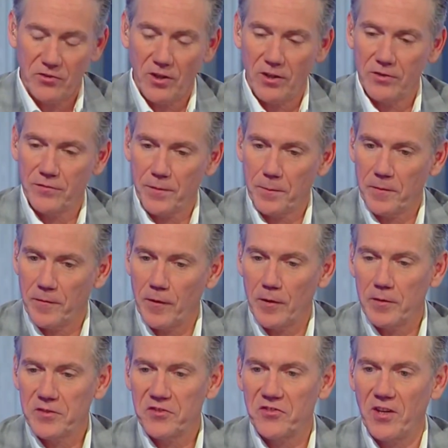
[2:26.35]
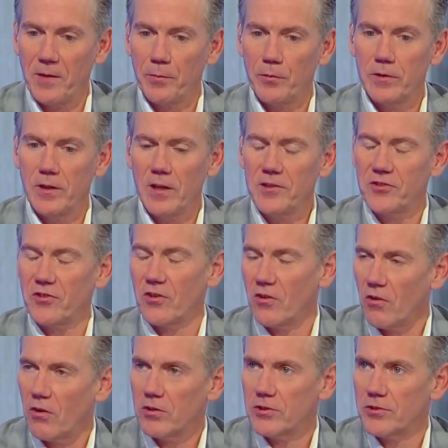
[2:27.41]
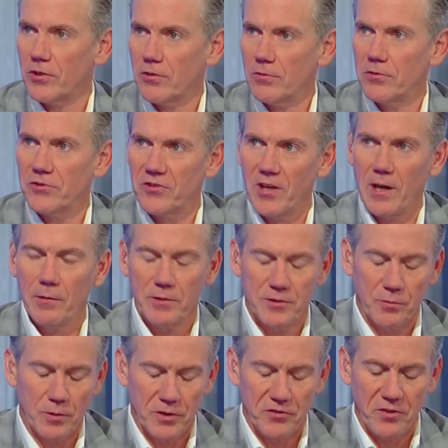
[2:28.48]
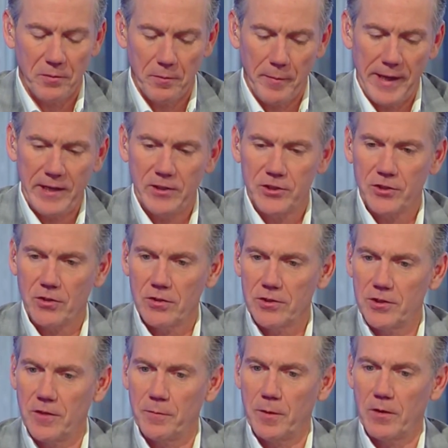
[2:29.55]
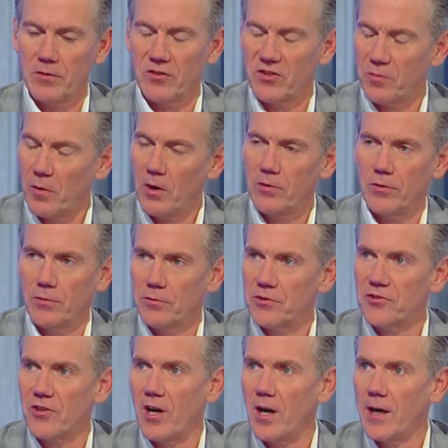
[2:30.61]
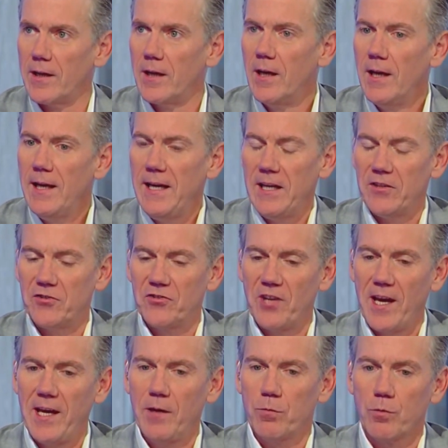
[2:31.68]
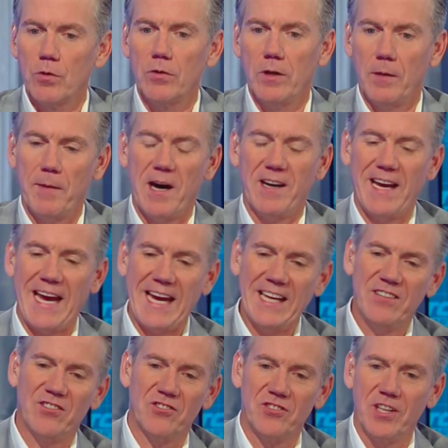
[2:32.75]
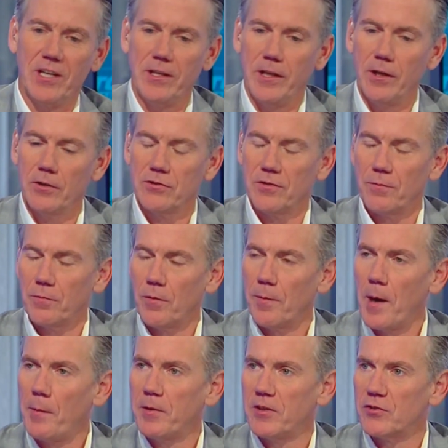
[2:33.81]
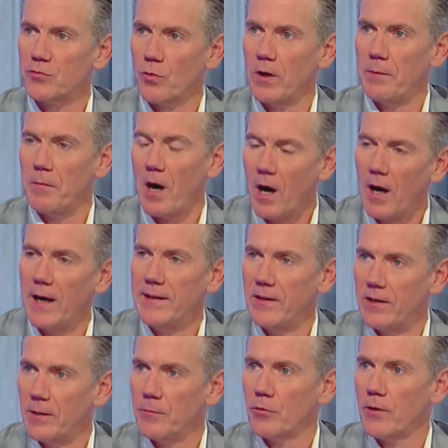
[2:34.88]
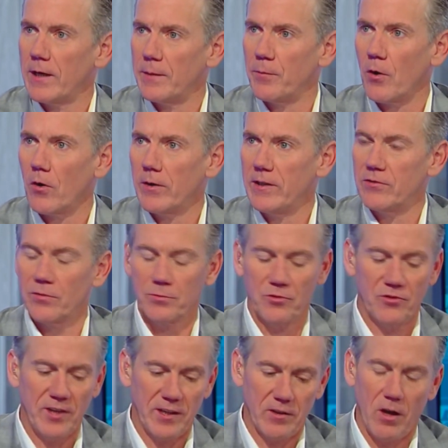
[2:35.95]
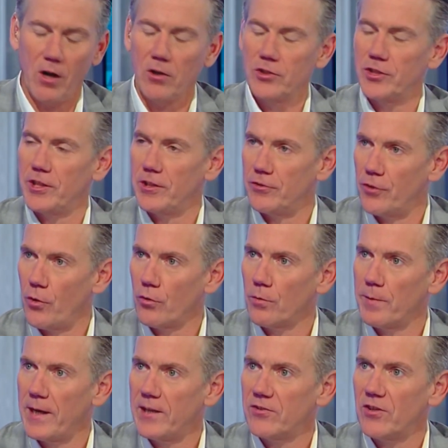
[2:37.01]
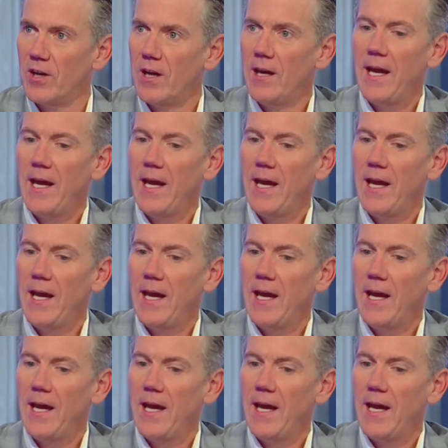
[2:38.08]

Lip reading: has done from a fundraising standpoint, not just on the large donor side, which is what you see McMahon in charge of, but on the small donor side, is take really about 8 to 10 years of Republicans running behind the Democratic Party in terms of technology and donor base